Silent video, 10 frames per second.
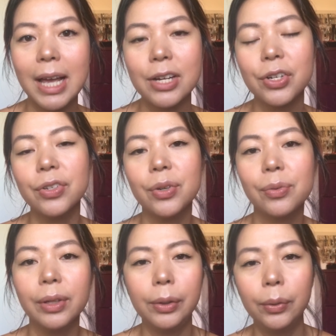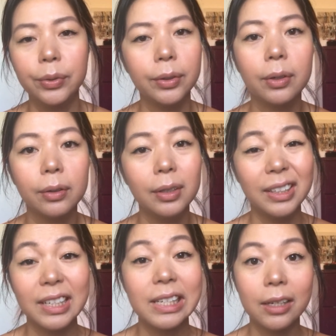lashes don't really hold a curl
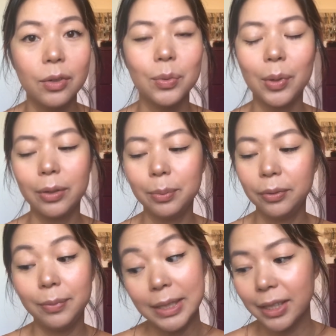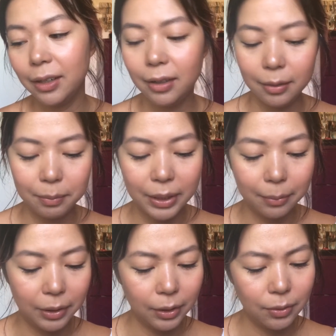unless I use waterproof mascara. But
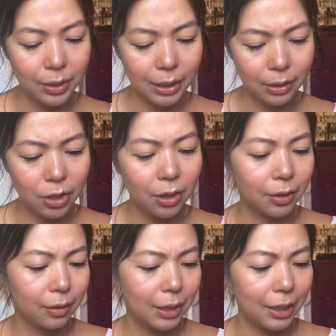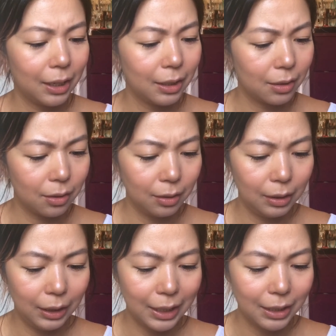I'm gonna use the Tarte, I think it's
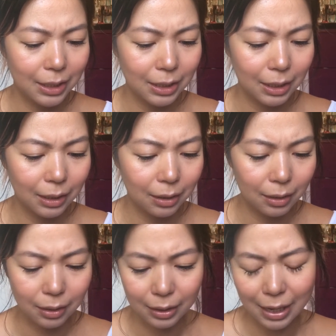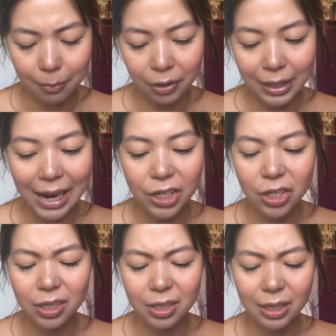called Lights Camera
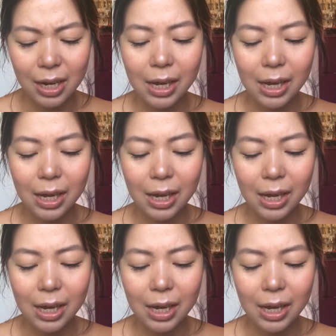Lashes.